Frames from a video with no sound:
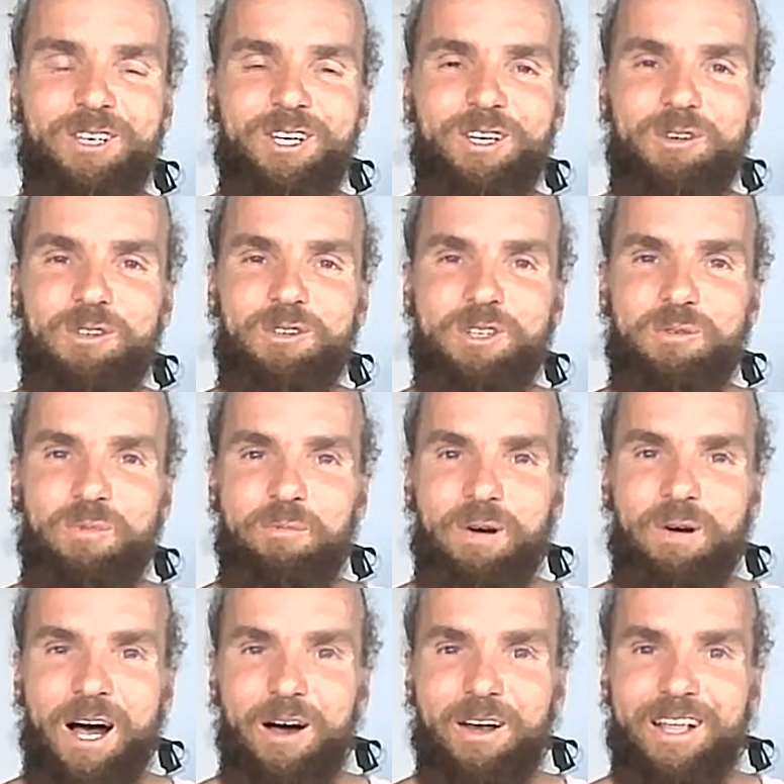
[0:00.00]
YouTube
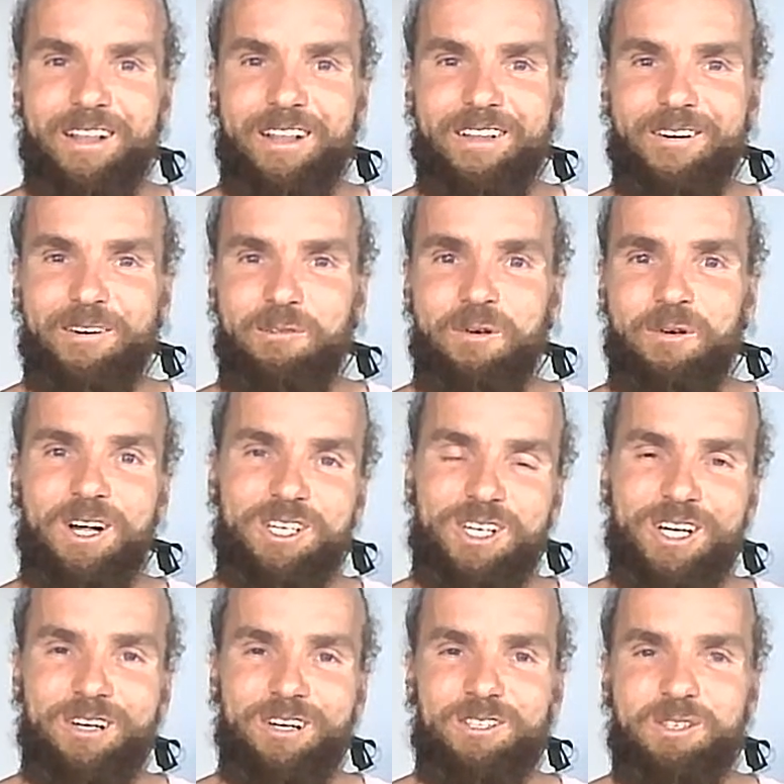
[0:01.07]
about it, or
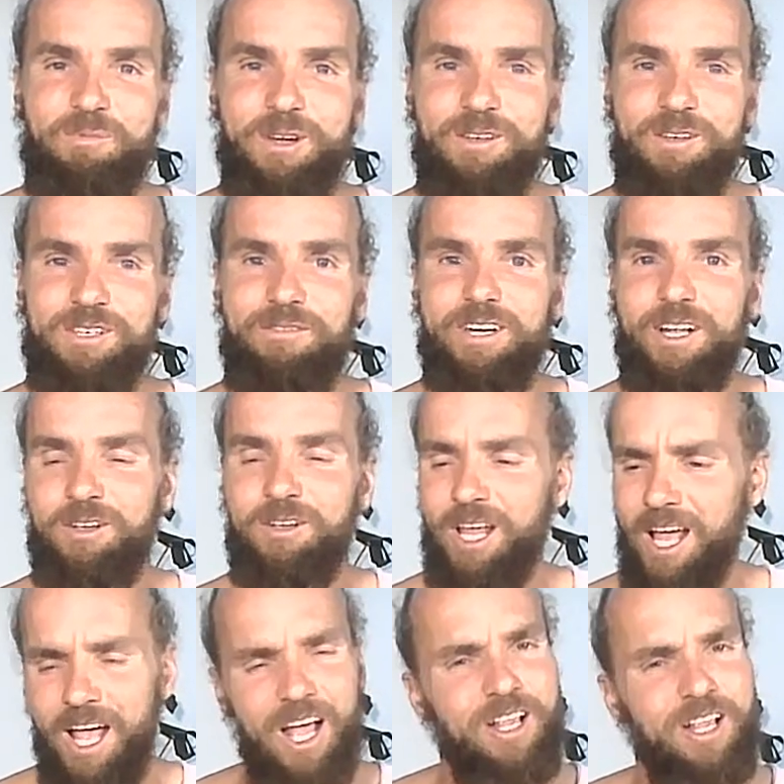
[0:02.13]
watching conspiracy videos.
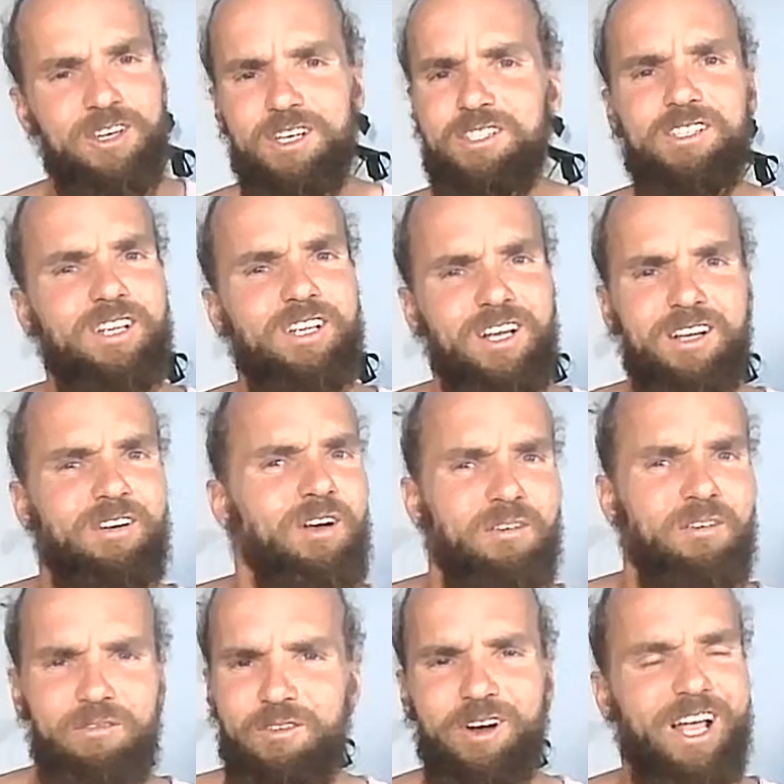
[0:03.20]
Just
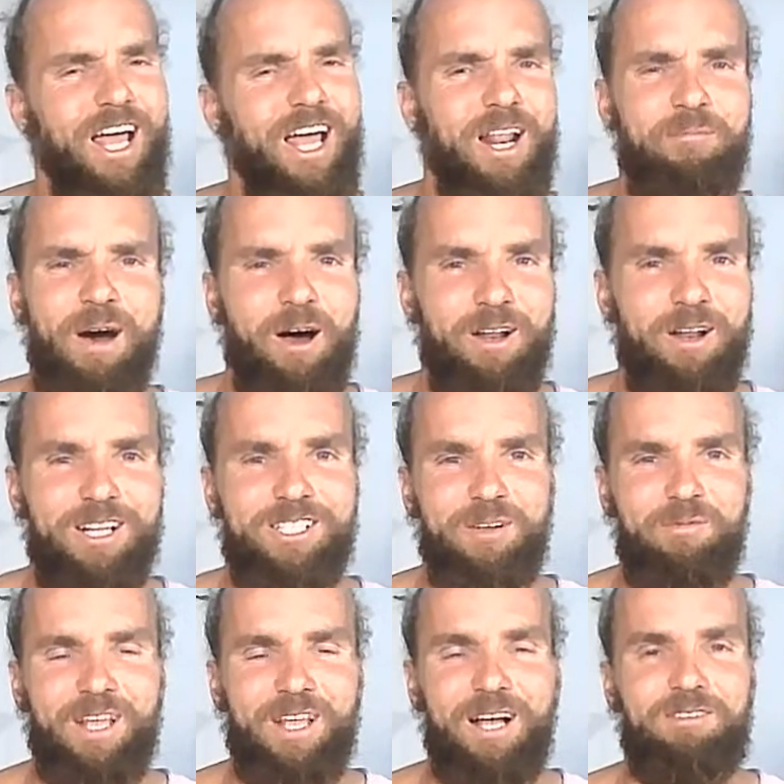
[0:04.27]
forget about it
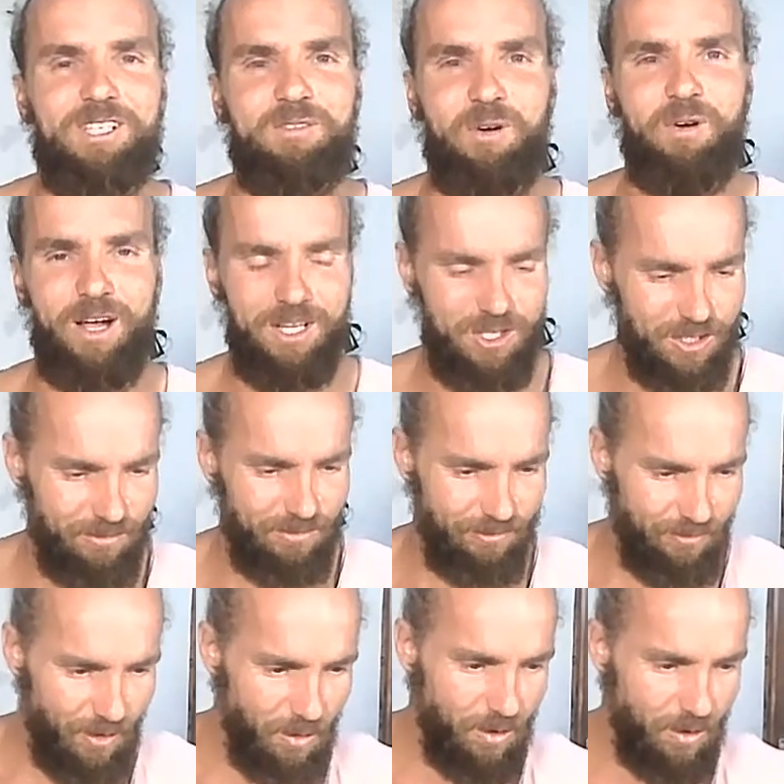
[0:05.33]
sometimes as well, and just
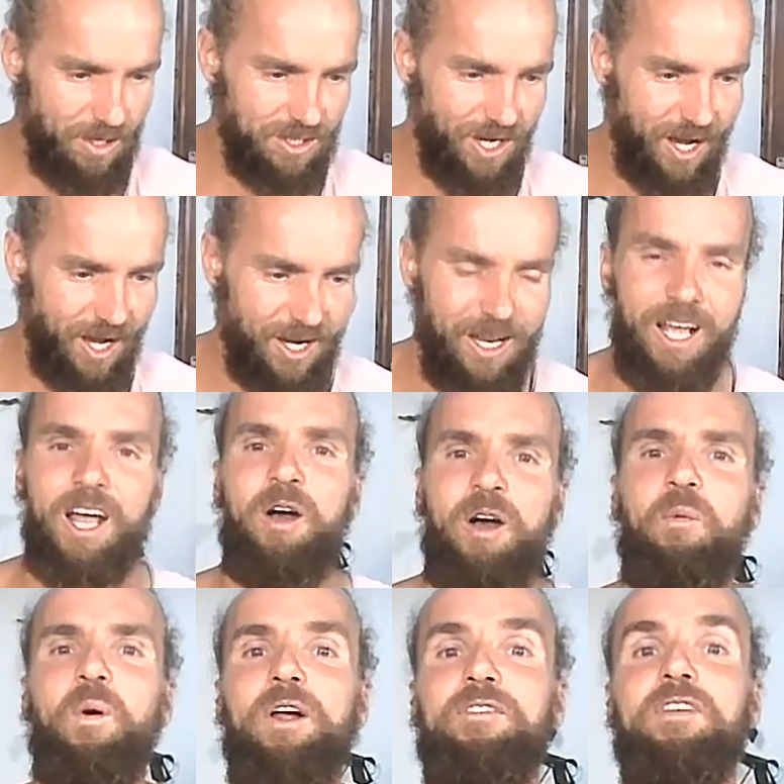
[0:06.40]
focus on
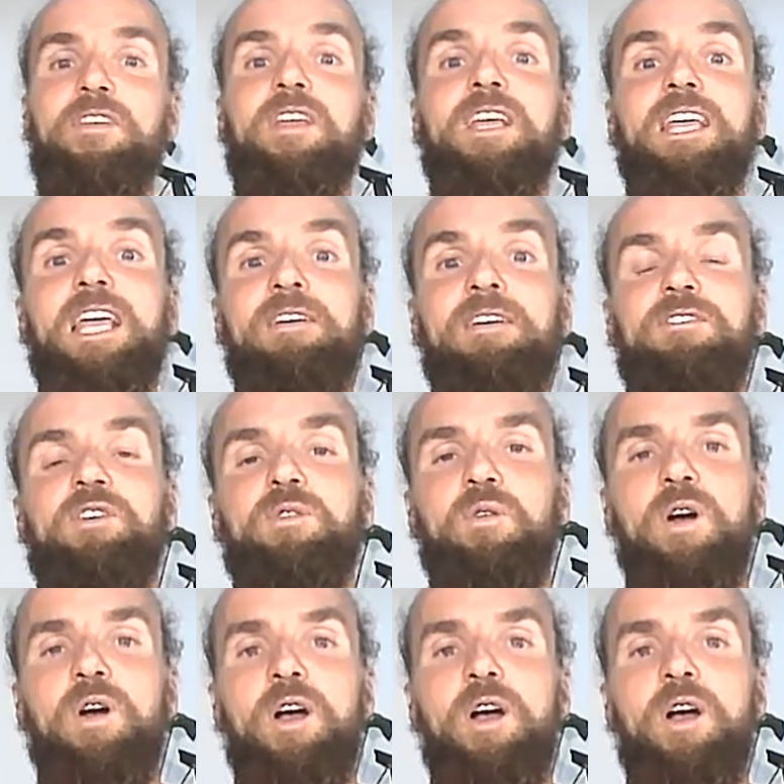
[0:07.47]
what gives you